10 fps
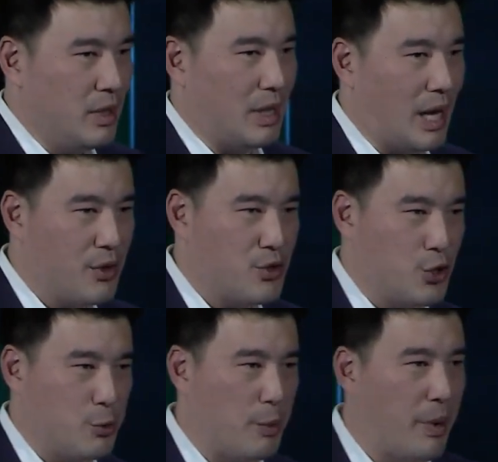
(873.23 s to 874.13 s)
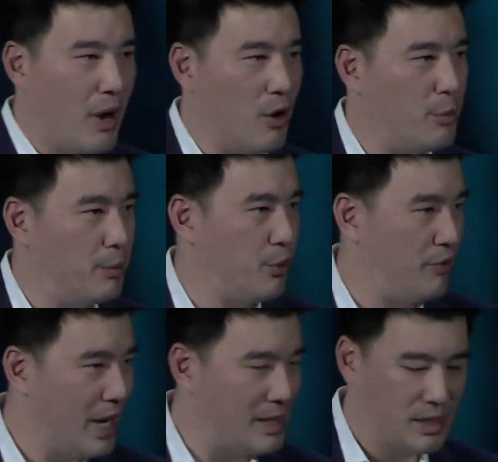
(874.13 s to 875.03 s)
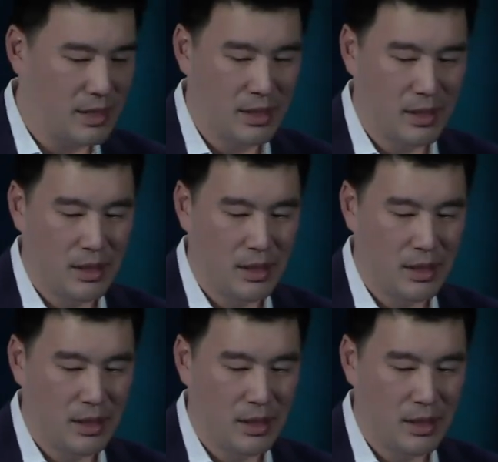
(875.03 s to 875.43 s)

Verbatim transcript: allows you to prepare and prevent,